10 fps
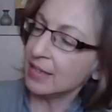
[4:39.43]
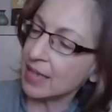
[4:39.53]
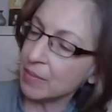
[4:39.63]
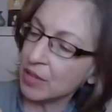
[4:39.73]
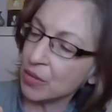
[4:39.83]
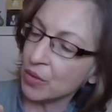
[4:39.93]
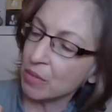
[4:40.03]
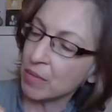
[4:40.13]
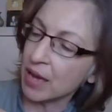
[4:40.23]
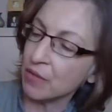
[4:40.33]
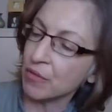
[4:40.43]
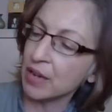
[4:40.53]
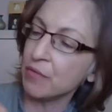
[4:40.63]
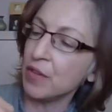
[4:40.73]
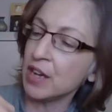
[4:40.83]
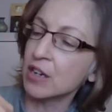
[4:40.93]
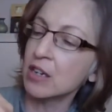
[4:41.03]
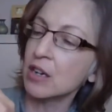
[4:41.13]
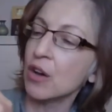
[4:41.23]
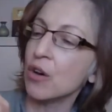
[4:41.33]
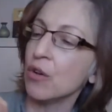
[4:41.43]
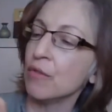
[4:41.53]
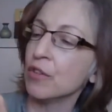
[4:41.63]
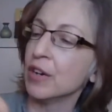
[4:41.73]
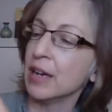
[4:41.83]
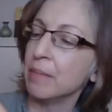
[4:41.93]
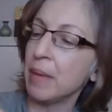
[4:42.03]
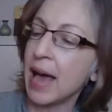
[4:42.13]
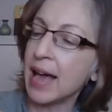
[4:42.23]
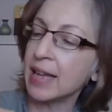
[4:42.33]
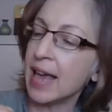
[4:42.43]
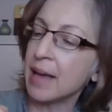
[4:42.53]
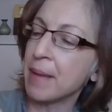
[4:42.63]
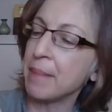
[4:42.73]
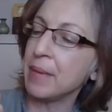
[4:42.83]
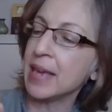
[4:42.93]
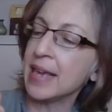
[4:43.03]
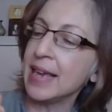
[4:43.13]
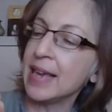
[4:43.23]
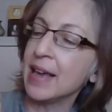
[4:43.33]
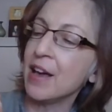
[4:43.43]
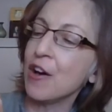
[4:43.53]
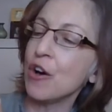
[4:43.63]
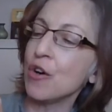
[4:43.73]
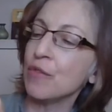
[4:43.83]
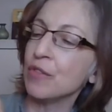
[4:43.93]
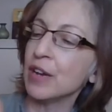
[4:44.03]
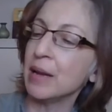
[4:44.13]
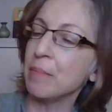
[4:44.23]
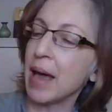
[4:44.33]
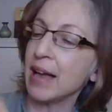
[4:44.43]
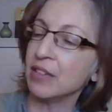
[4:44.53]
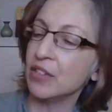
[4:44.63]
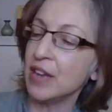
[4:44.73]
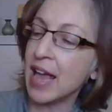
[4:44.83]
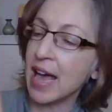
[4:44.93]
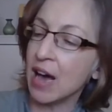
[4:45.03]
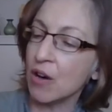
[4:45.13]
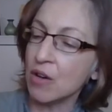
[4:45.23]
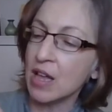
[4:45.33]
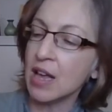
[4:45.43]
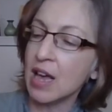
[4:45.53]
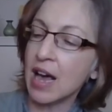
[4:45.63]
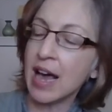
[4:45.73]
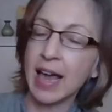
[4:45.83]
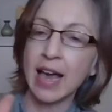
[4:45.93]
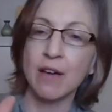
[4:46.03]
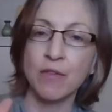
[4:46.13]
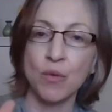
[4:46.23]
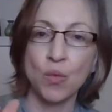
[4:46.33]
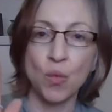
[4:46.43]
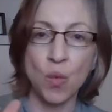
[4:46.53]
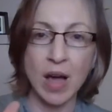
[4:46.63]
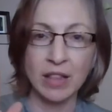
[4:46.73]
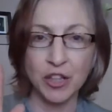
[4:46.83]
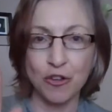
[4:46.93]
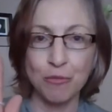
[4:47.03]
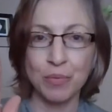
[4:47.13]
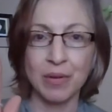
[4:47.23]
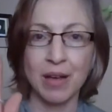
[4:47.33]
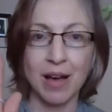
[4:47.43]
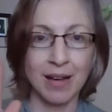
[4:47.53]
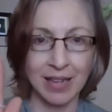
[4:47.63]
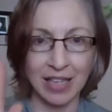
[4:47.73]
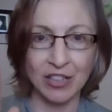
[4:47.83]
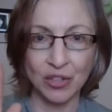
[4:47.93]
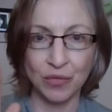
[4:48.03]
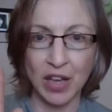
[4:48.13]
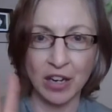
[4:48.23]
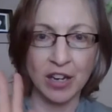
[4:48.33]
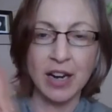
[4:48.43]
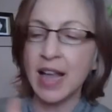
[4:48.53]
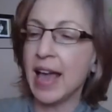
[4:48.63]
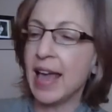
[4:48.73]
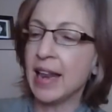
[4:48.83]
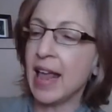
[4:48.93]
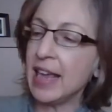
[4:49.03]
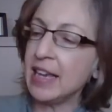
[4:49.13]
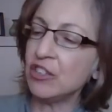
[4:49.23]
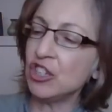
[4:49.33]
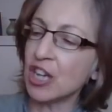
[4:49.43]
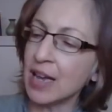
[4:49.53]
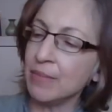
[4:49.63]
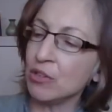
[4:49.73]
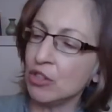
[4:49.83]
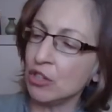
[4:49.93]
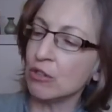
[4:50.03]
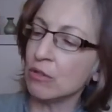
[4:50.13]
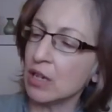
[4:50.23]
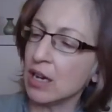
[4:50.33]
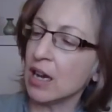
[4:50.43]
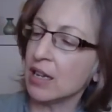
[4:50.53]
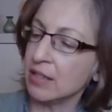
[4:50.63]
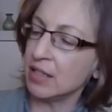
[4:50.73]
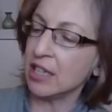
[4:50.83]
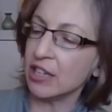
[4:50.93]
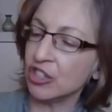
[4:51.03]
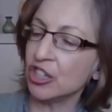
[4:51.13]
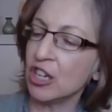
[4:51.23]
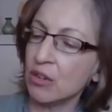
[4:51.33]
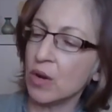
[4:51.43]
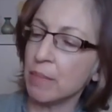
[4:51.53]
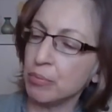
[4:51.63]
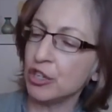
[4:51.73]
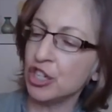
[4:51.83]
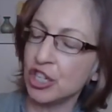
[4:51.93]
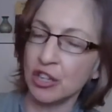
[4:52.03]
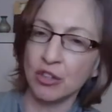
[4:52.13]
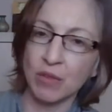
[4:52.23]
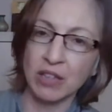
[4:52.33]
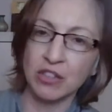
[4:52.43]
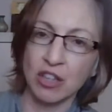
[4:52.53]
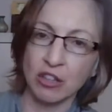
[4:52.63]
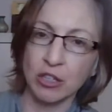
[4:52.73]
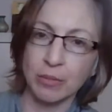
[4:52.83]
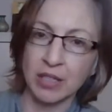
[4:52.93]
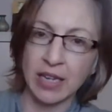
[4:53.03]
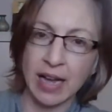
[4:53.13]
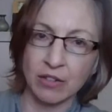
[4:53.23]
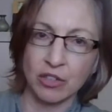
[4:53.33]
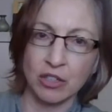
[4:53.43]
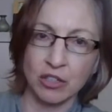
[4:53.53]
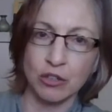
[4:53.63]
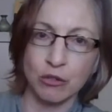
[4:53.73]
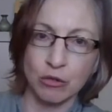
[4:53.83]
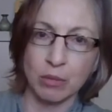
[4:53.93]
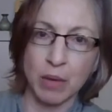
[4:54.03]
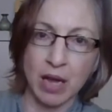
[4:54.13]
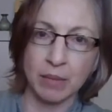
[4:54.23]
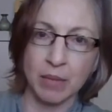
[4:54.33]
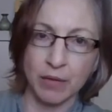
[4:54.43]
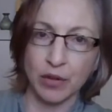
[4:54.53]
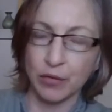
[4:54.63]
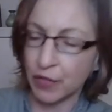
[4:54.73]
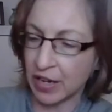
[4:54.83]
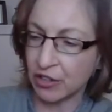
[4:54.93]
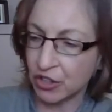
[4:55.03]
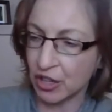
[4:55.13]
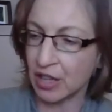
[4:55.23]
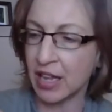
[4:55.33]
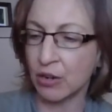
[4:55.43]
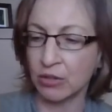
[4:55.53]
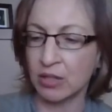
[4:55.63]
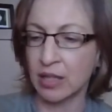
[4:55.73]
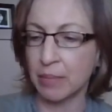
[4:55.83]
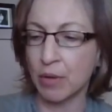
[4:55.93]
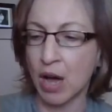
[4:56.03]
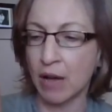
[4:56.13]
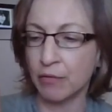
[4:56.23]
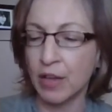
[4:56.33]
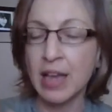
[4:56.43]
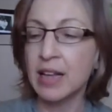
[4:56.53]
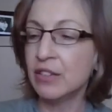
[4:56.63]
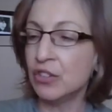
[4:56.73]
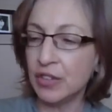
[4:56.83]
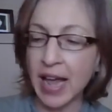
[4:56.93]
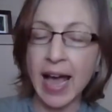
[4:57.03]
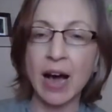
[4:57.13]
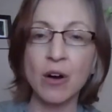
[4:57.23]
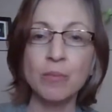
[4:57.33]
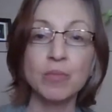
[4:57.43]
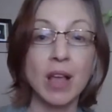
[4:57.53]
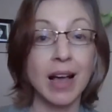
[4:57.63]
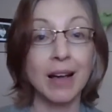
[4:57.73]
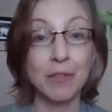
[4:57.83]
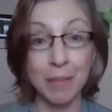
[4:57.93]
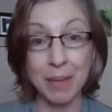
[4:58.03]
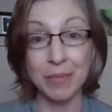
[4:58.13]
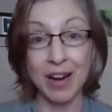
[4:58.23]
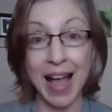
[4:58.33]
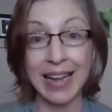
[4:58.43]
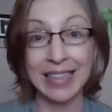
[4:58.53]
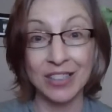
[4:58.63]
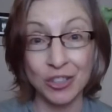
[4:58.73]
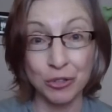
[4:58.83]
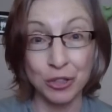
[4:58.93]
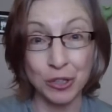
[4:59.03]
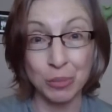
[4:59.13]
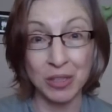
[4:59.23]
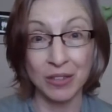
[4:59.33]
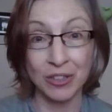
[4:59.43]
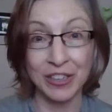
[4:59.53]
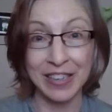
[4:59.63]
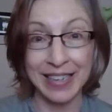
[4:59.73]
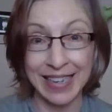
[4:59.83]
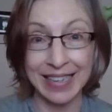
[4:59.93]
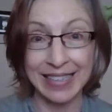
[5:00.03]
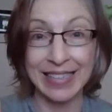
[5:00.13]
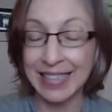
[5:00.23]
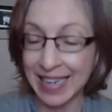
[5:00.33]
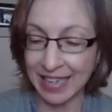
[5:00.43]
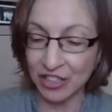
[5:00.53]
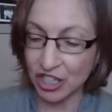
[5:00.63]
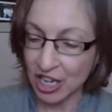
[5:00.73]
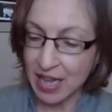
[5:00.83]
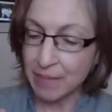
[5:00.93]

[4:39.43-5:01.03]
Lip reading: Same thing with my ring finger, over and back, and my pinky, over and back. So now I have one loop on each finger, and each time you do a stitch, you're going to want to push the rest of the loops down to the bottom of your finger so that they don't slip off. So now, remember, I need two loops in order to knit a stitch.